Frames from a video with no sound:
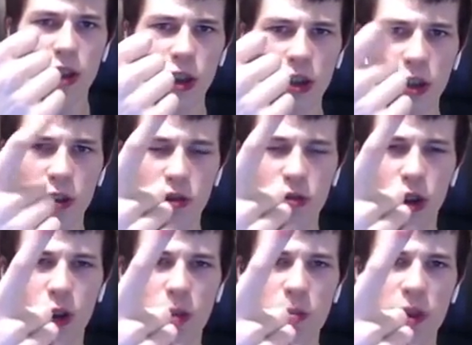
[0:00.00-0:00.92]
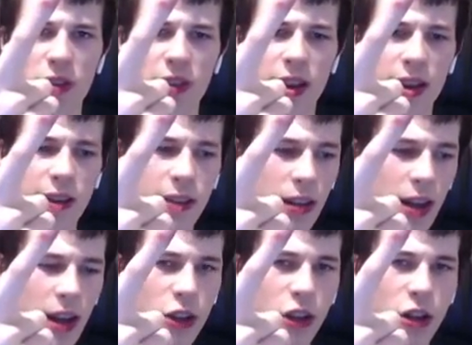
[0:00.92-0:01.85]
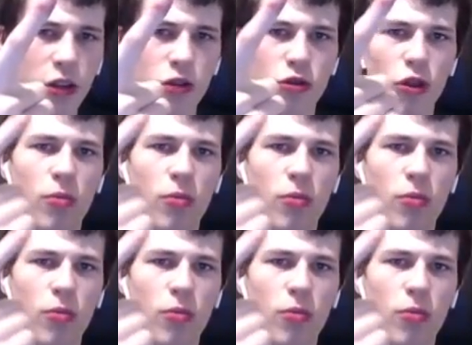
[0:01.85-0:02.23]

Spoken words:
can control your music easily, and you can control